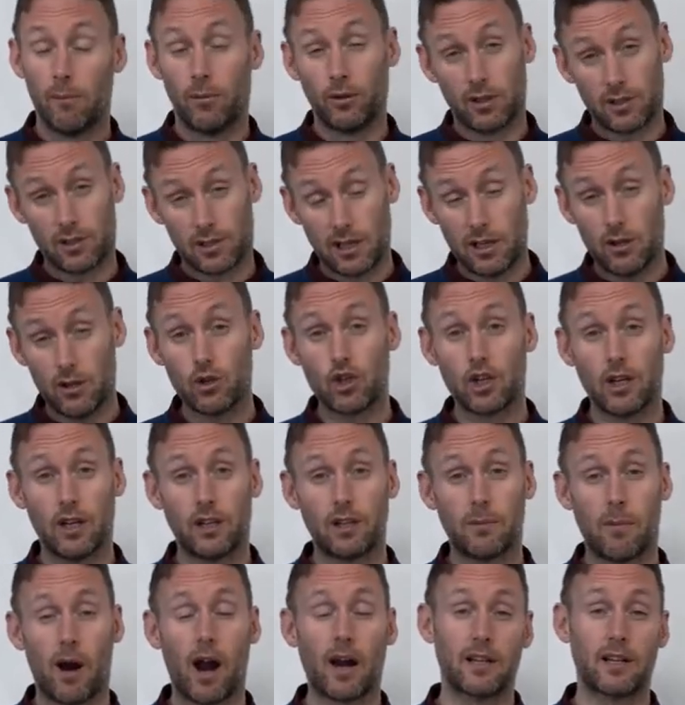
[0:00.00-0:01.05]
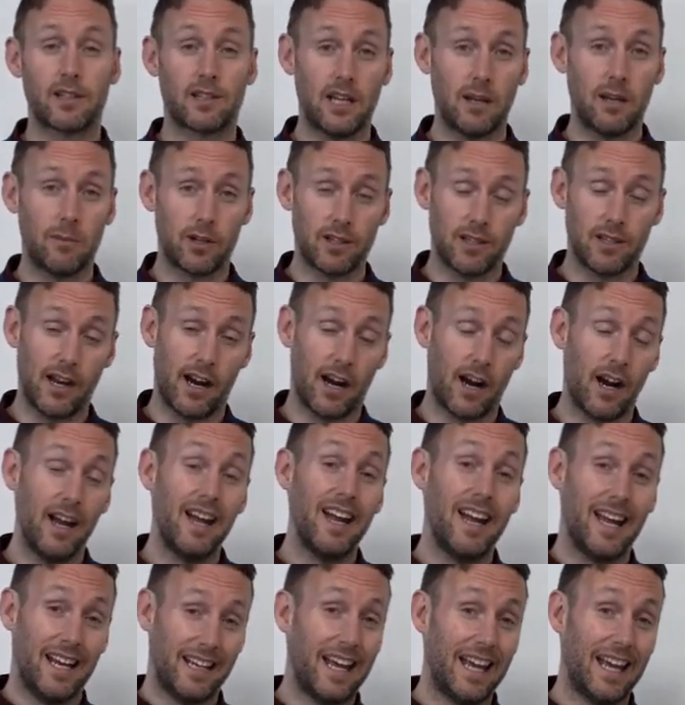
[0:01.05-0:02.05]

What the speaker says: but the solution and the marking scheme are there